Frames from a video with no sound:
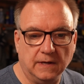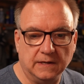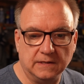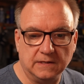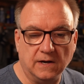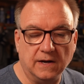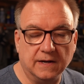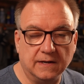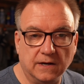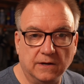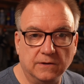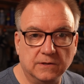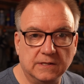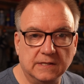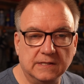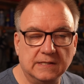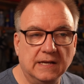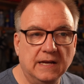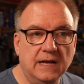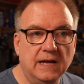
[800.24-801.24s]

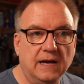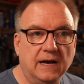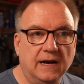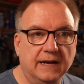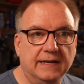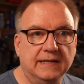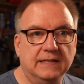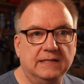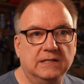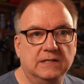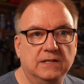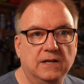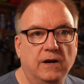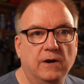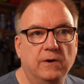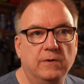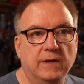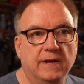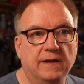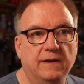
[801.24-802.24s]
diagnosis. I need to
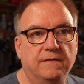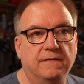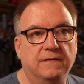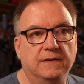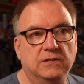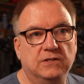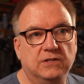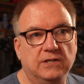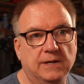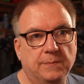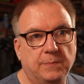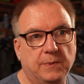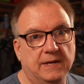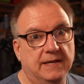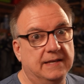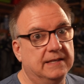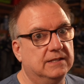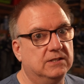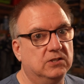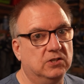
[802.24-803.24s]
know if a chip
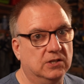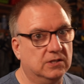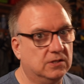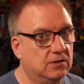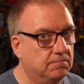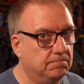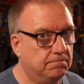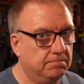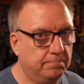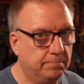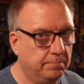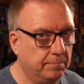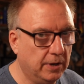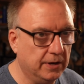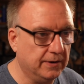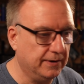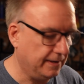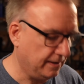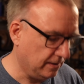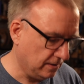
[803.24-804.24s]
is just
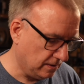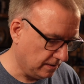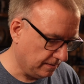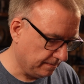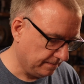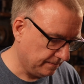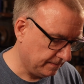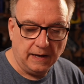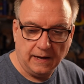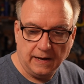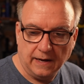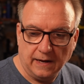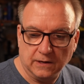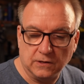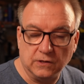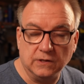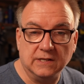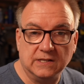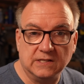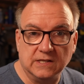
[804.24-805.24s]
burning hot. A
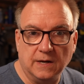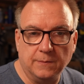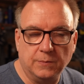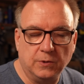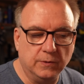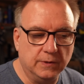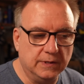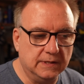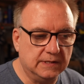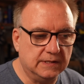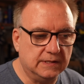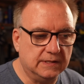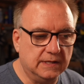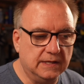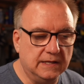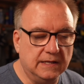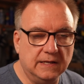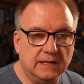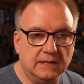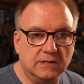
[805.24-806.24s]
good example is
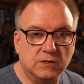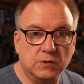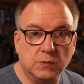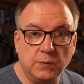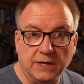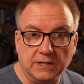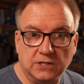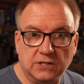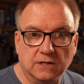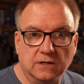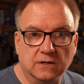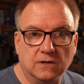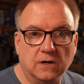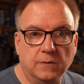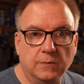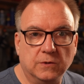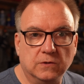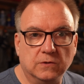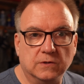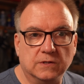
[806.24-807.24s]
the switch in a
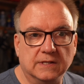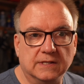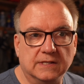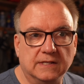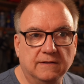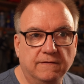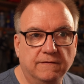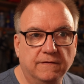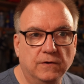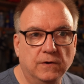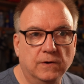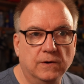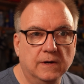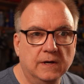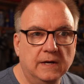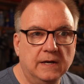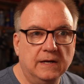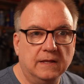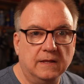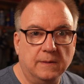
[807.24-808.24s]
Commodore 64,
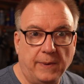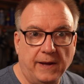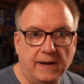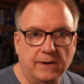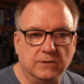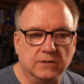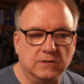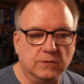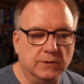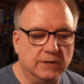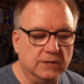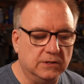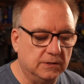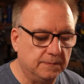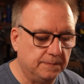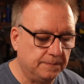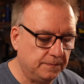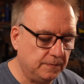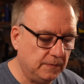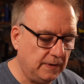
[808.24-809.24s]
the power
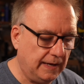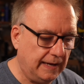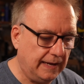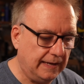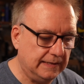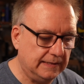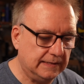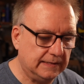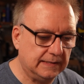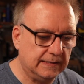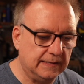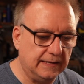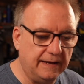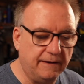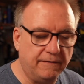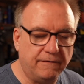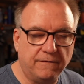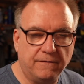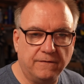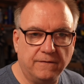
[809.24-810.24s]
switch. And
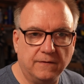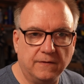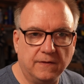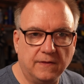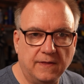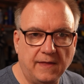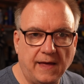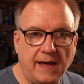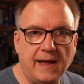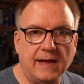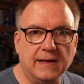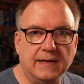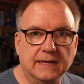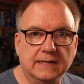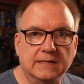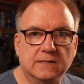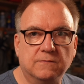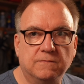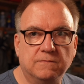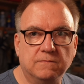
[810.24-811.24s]
if that
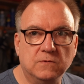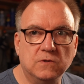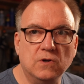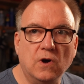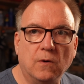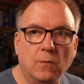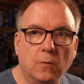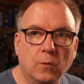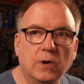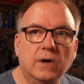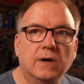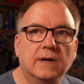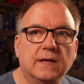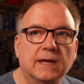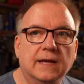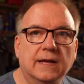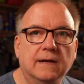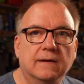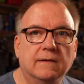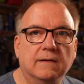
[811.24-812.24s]
is not
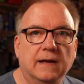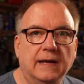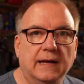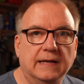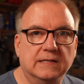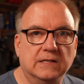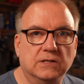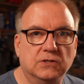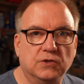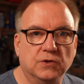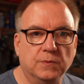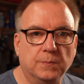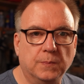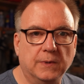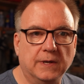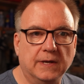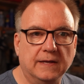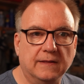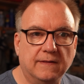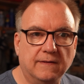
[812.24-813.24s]
working as it should
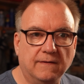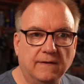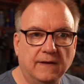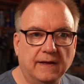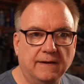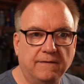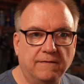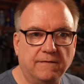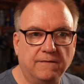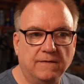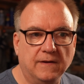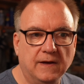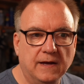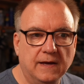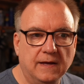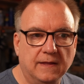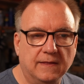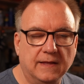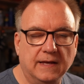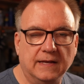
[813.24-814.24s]
be, if
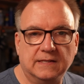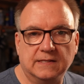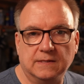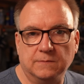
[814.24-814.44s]
there's